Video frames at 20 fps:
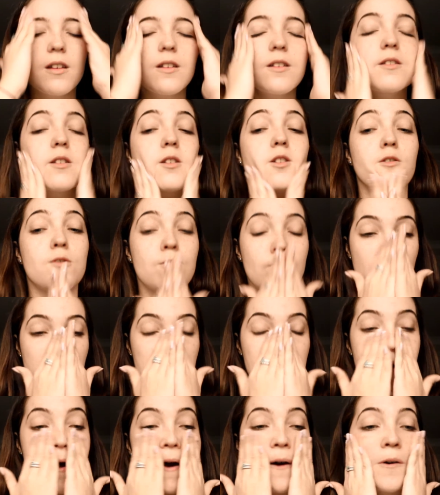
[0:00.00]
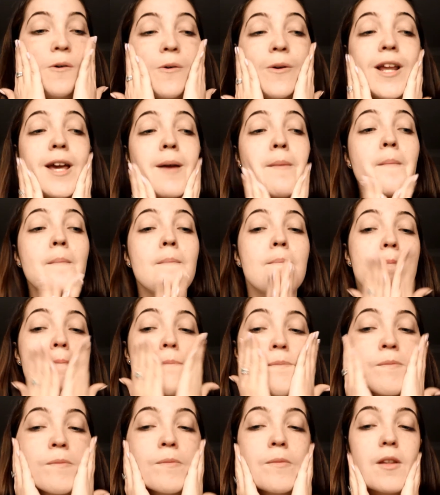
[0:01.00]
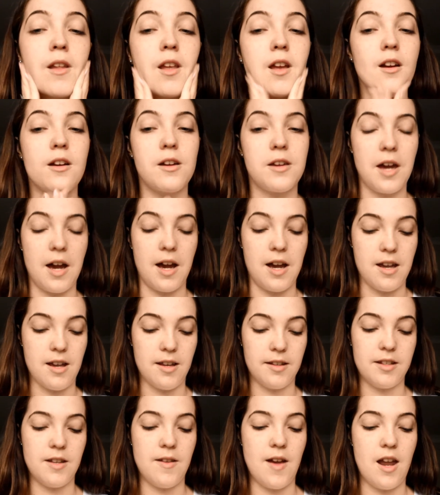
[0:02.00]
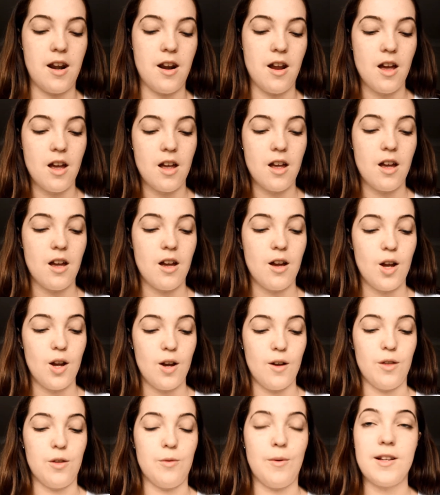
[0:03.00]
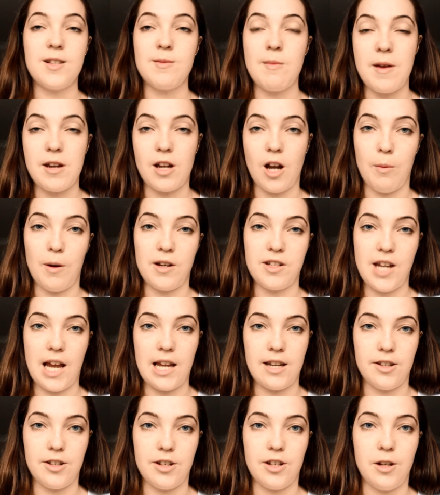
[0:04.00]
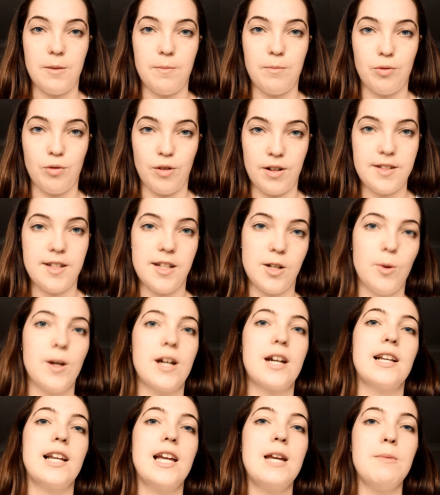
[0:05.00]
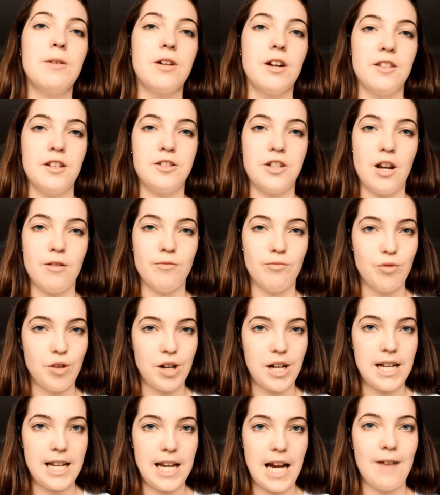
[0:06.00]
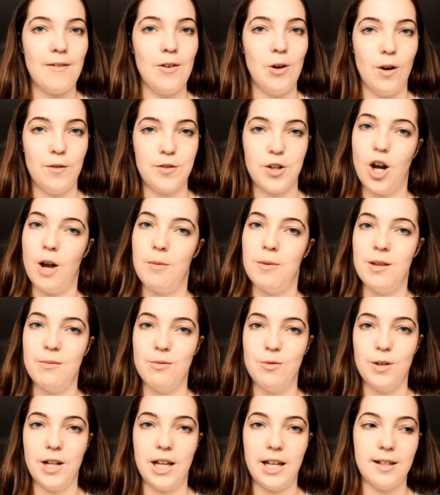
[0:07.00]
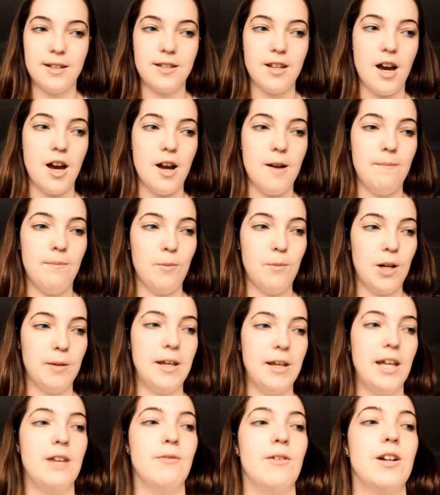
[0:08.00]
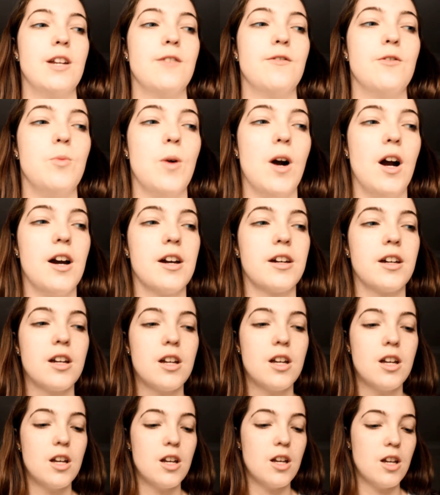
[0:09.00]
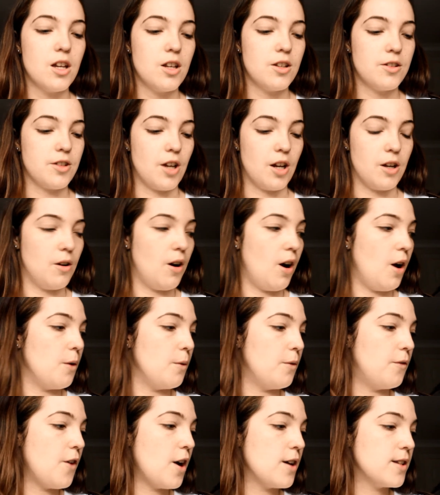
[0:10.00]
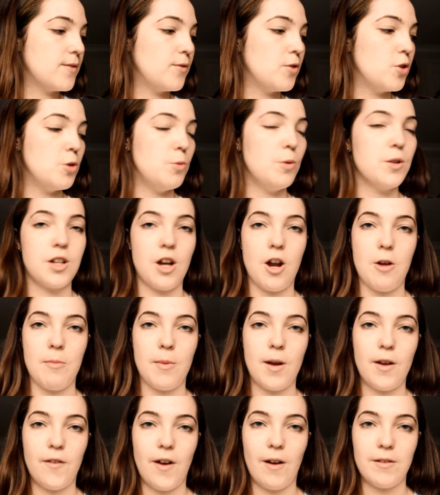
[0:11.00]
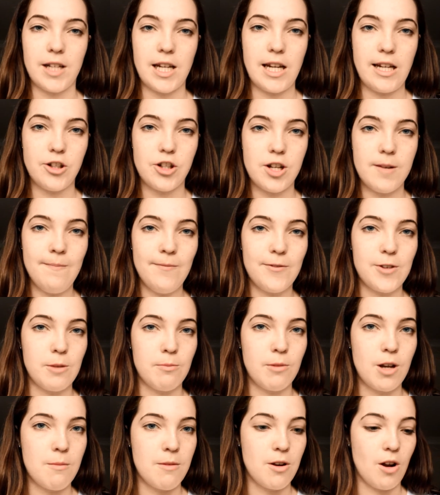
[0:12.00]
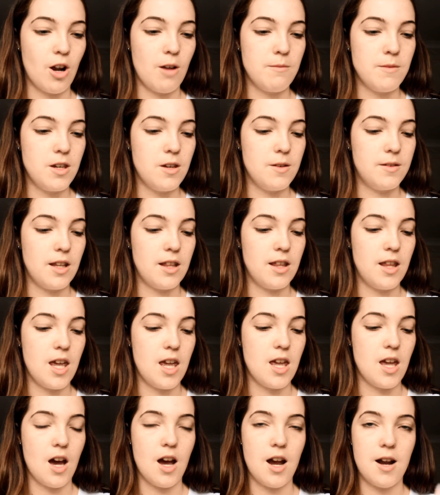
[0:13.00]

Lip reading: So just rub that all in. Okay, so then the rest of my makeup I tend to do pretty quickly because I don't really have a lot of time in the mornings when I'm getting ready for work. So I first of all would go in my foundation. So at the moment I'm using the